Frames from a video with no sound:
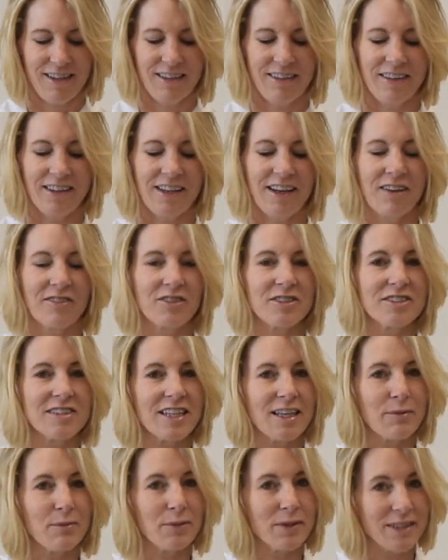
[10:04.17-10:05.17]
the cover
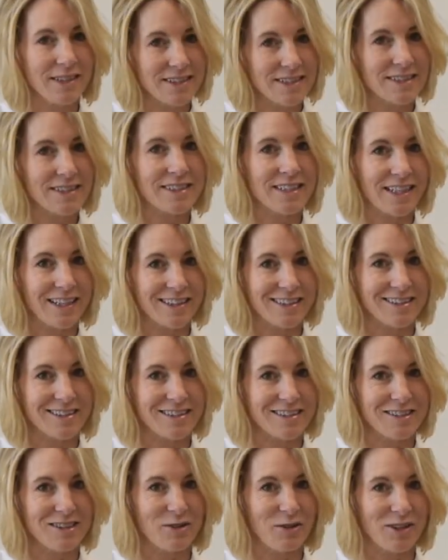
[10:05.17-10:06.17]
slip sticks
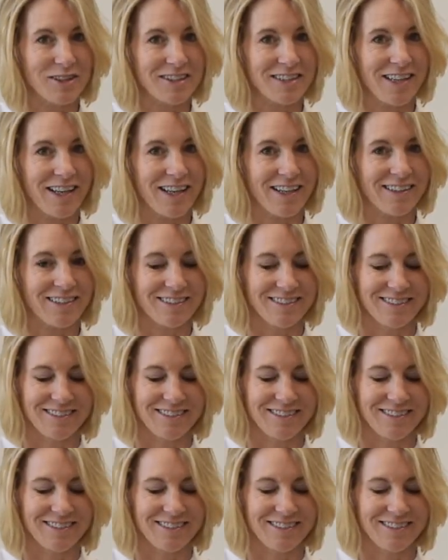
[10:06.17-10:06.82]
to our slide.